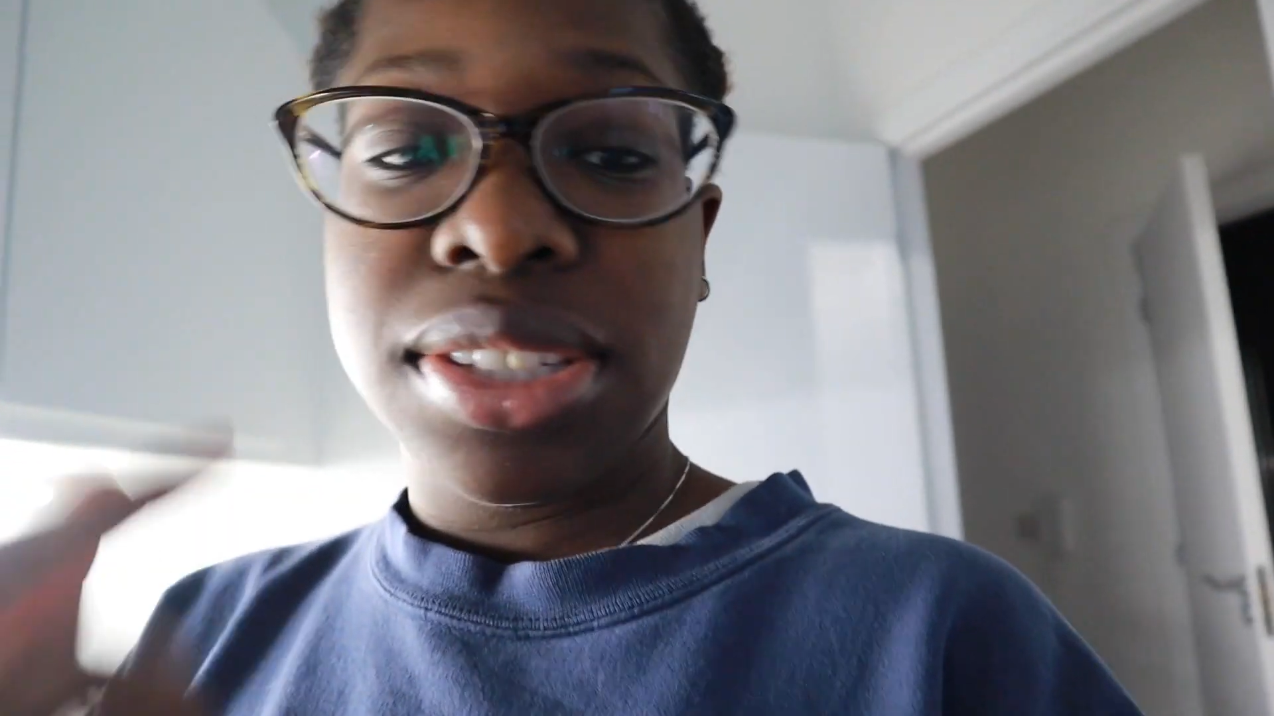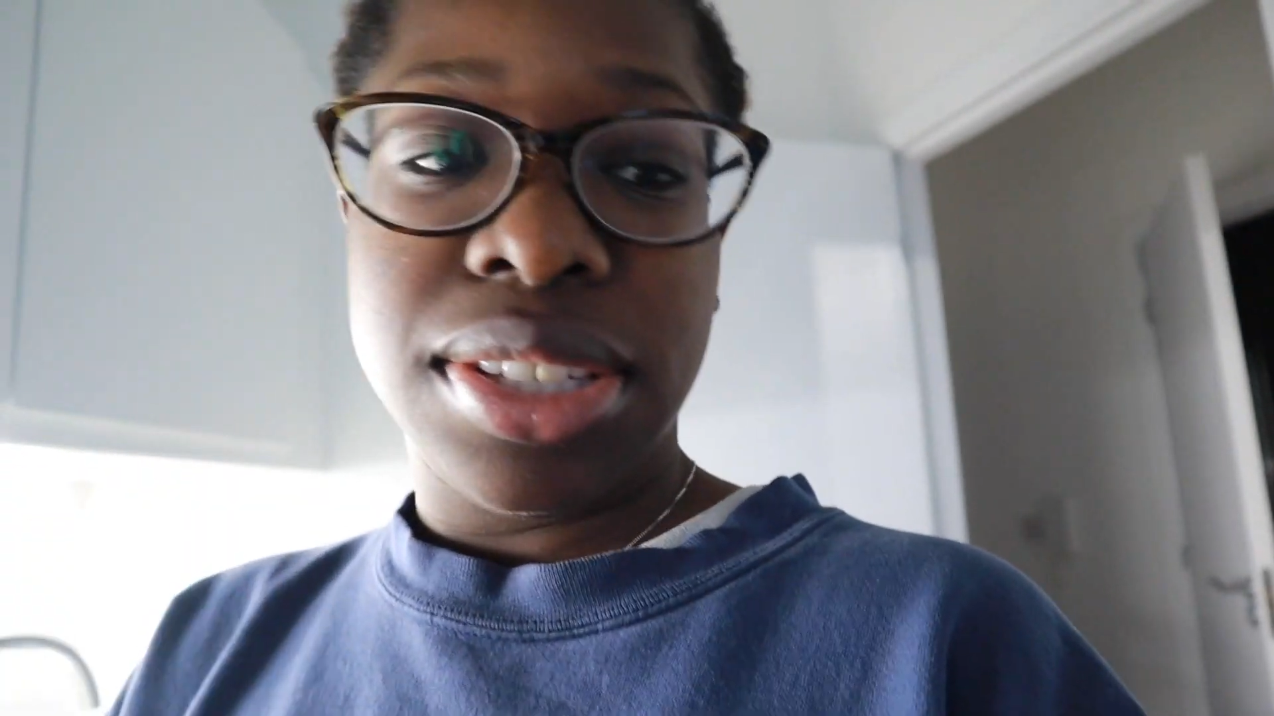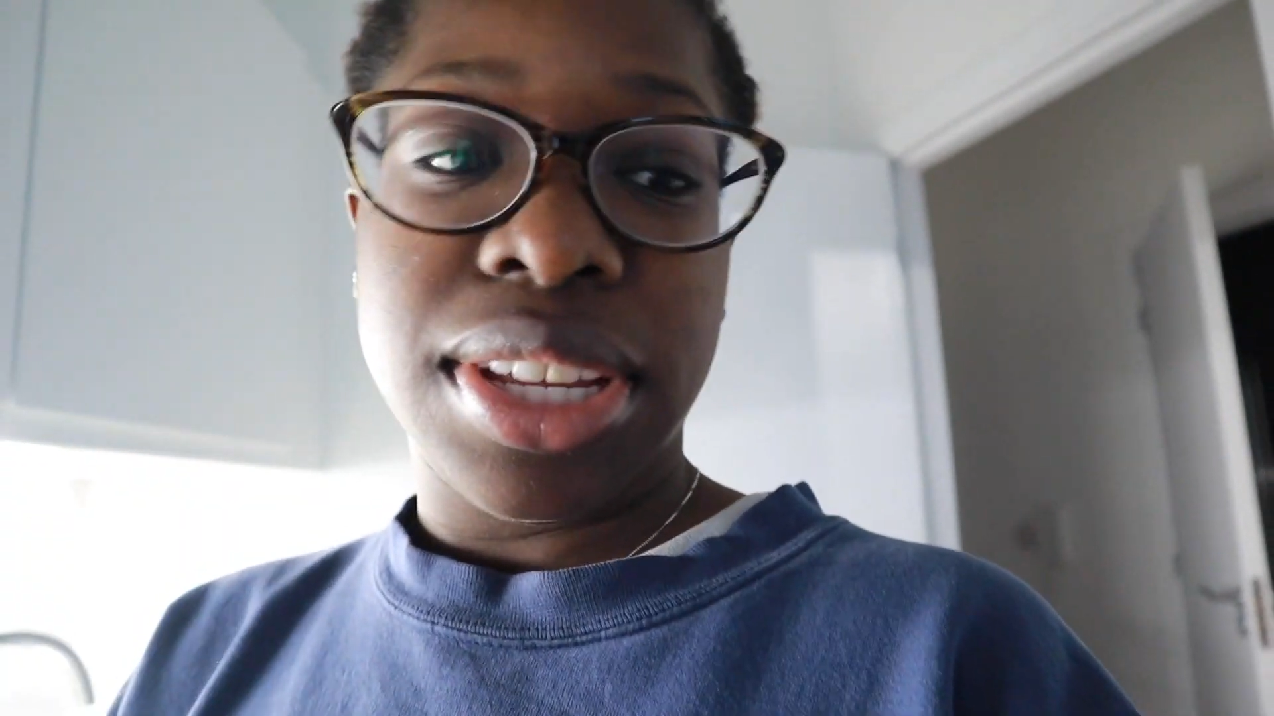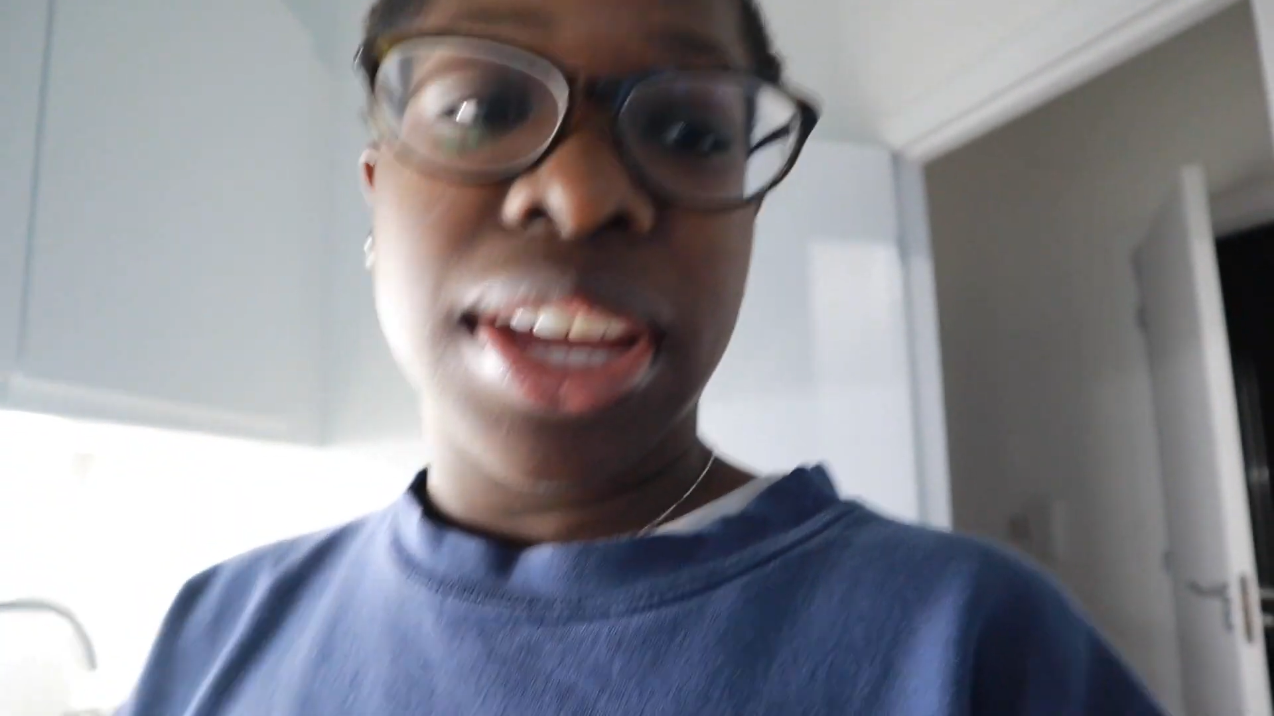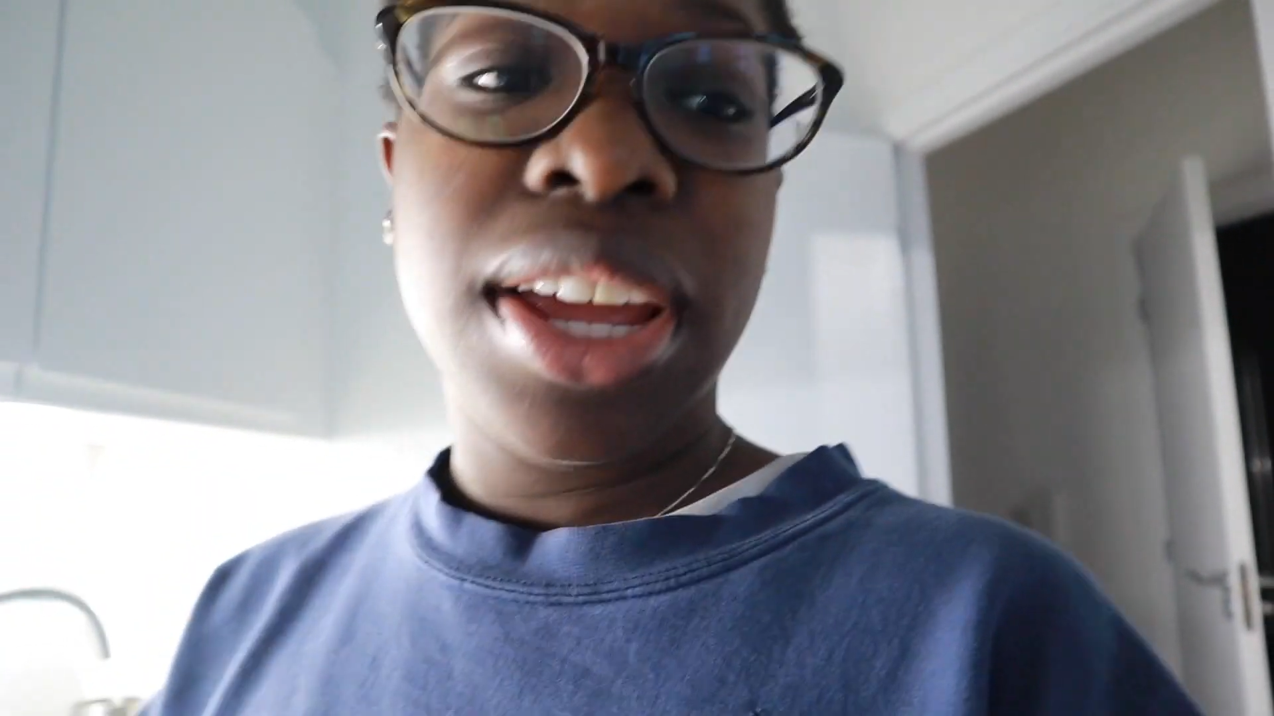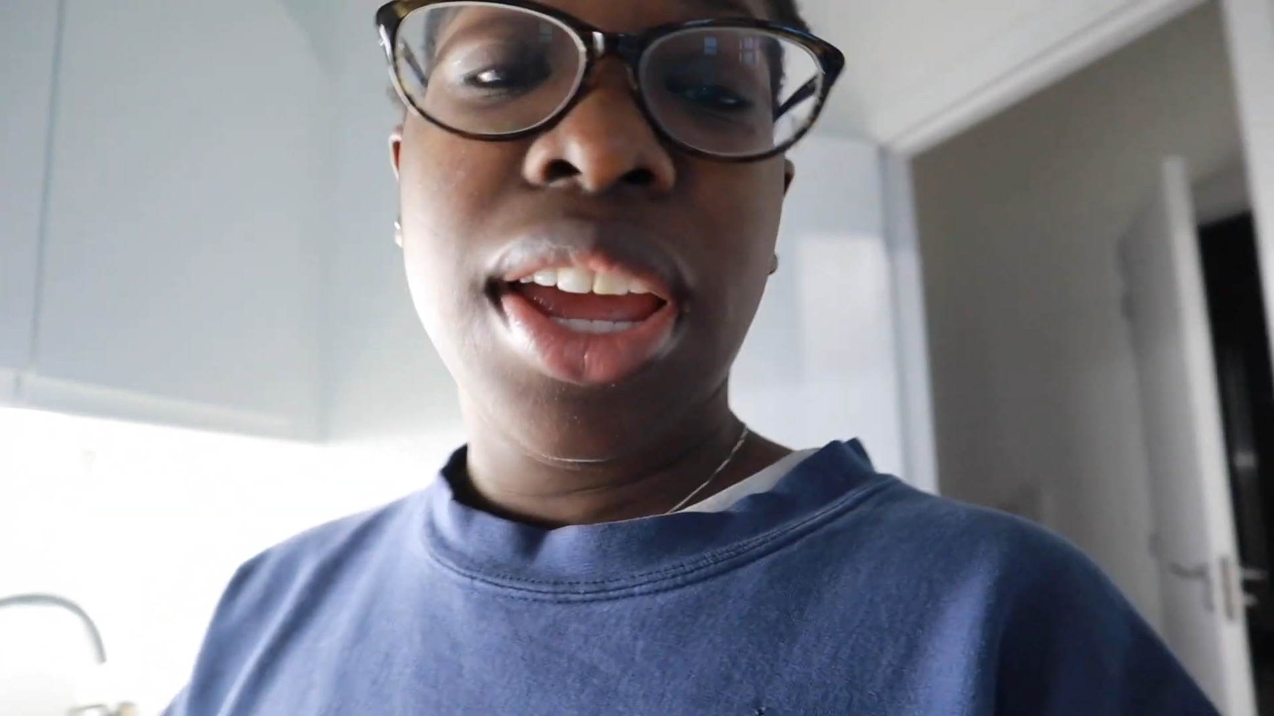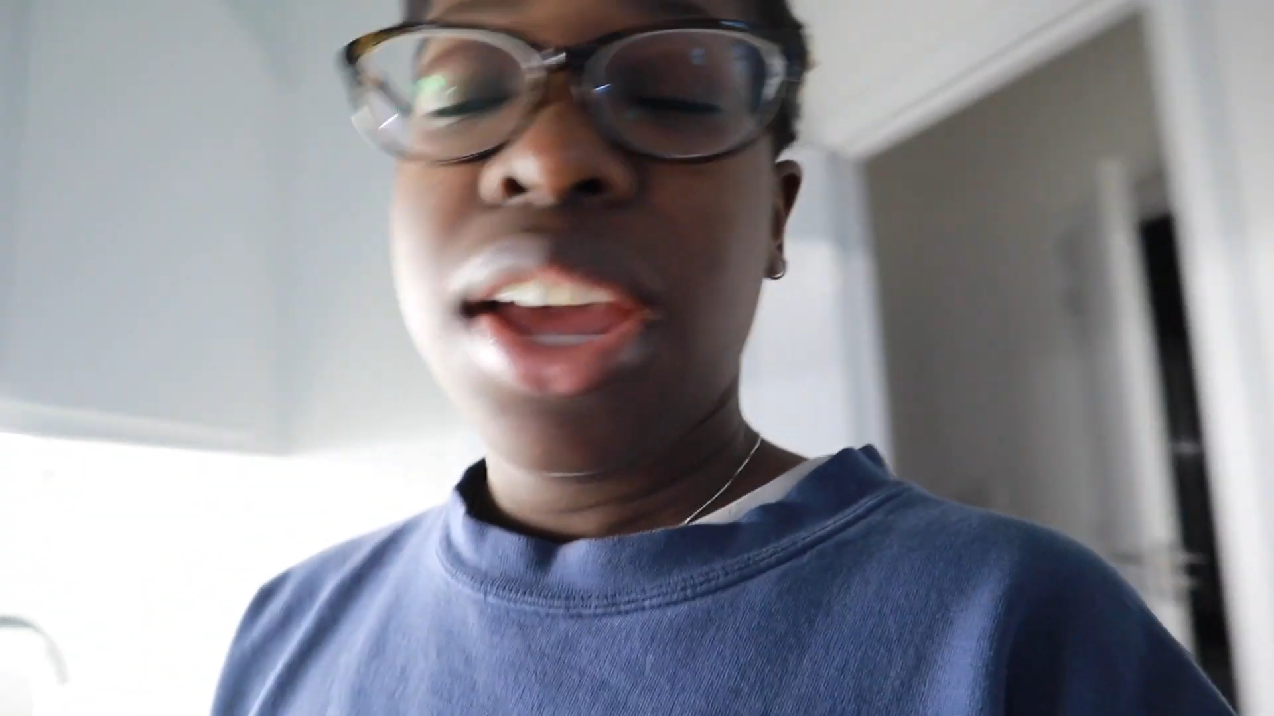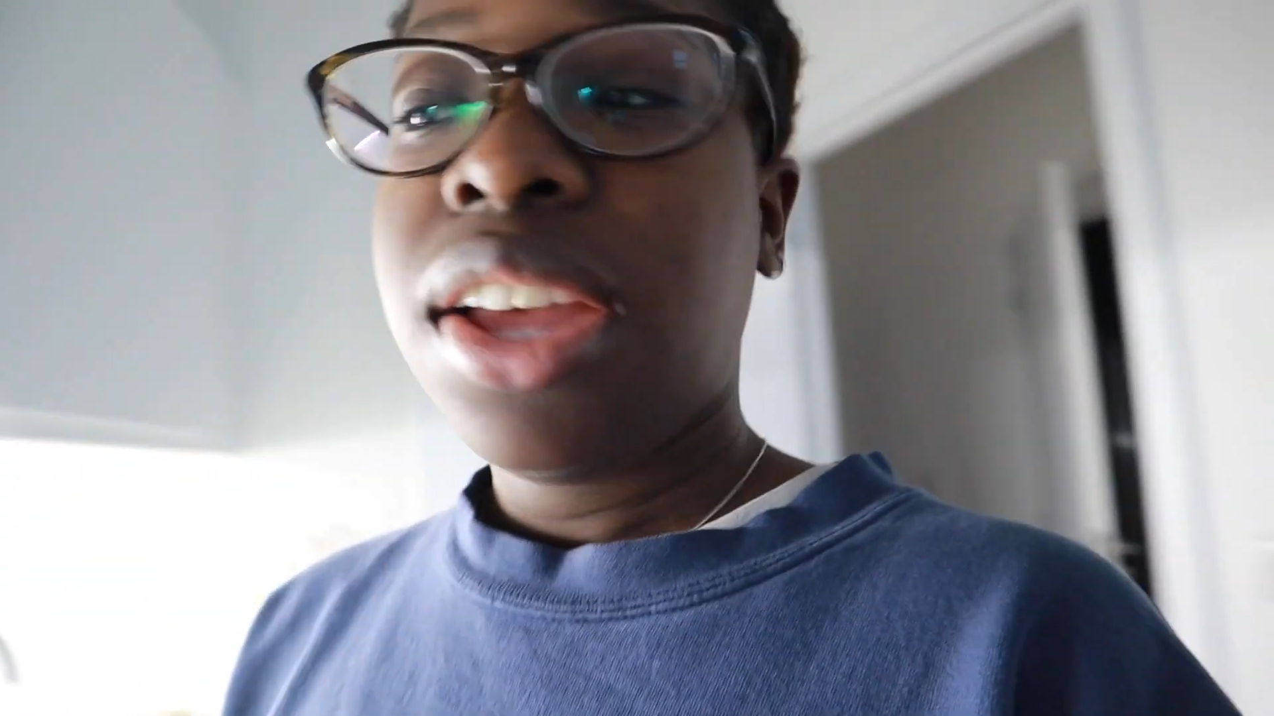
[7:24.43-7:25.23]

today.